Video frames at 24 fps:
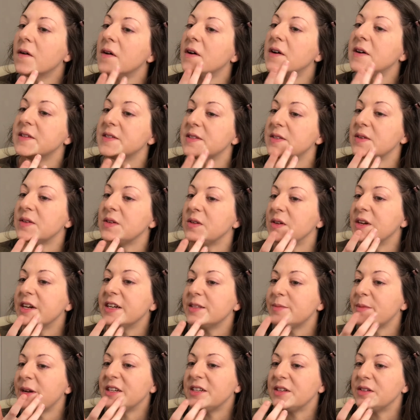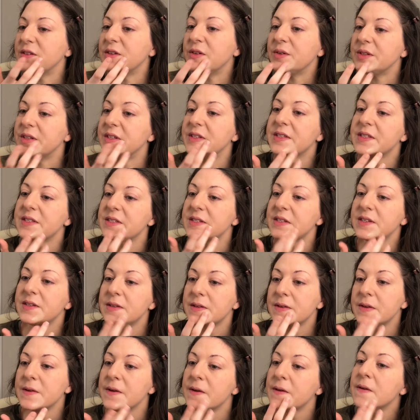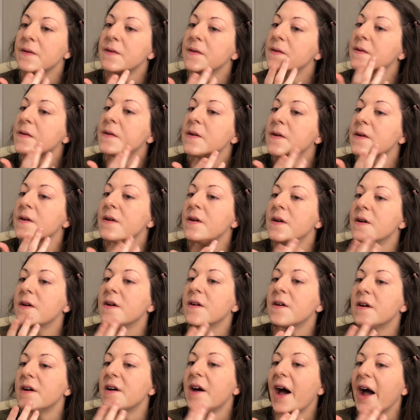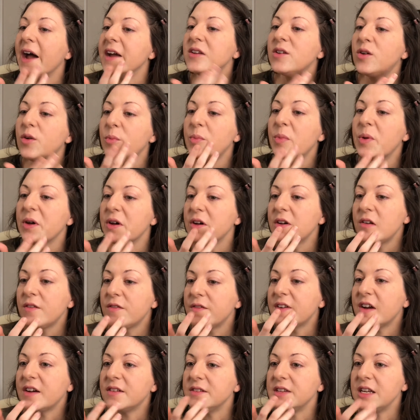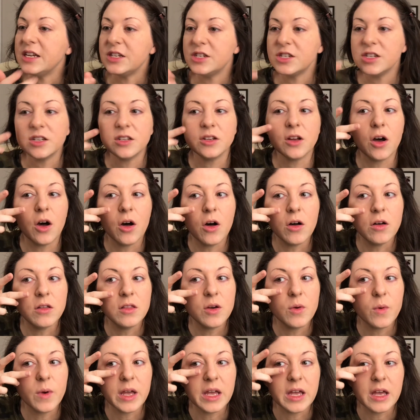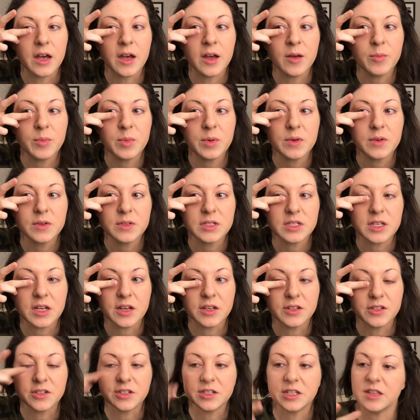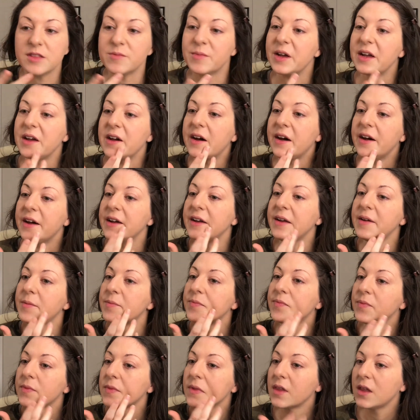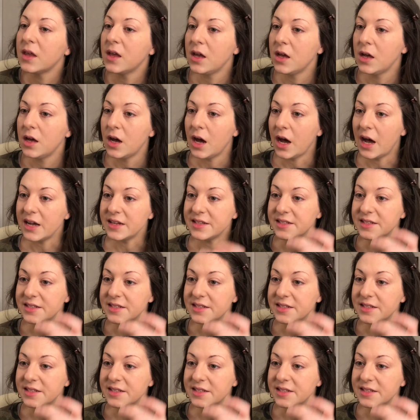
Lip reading: Also, you guys might have noticed, I don't put foundation all the way up to underneath my eye. I